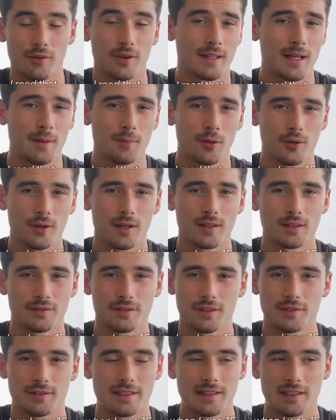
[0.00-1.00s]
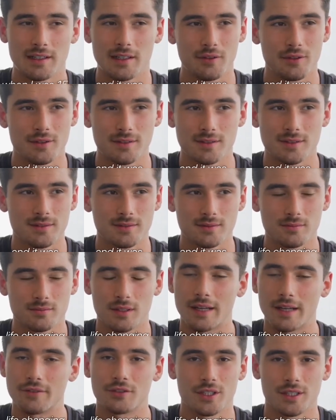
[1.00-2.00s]
I read that that book when I was 15 and it was
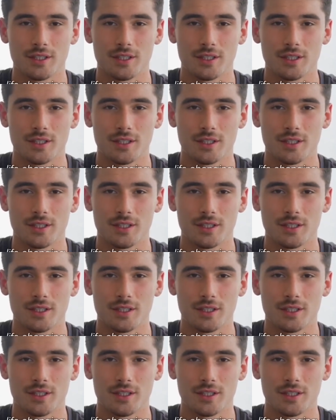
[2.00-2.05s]
life